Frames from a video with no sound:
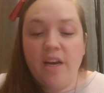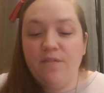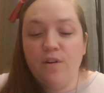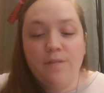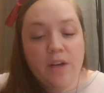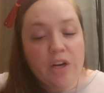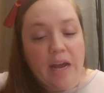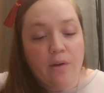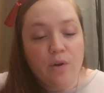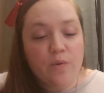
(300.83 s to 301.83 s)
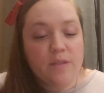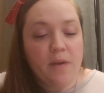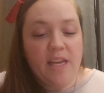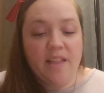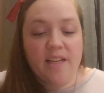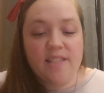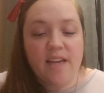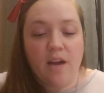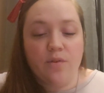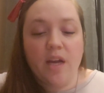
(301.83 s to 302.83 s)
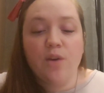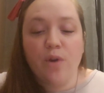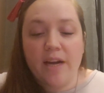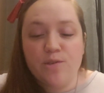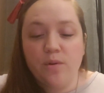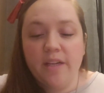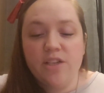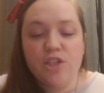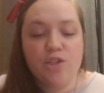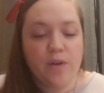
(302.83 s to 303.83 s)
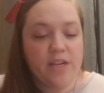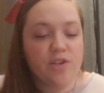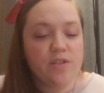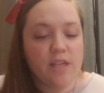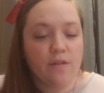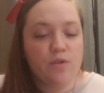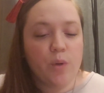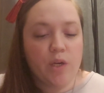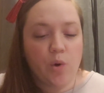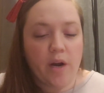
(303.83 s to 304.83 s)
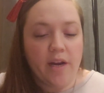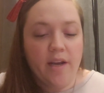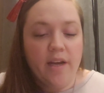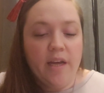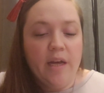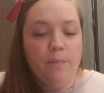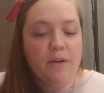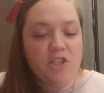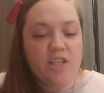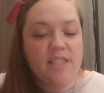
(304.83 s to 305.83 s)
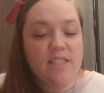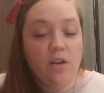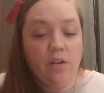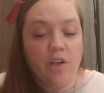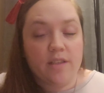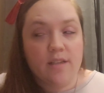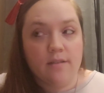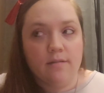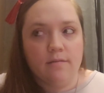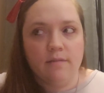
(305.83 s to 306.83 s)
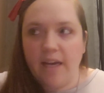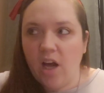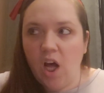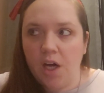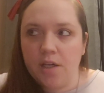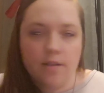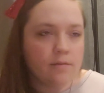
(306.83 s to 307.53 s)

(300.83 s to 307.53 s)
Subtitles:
never figured out who was making that sound, and gradually she trained herself to ignore it, but she still looked like a hawk.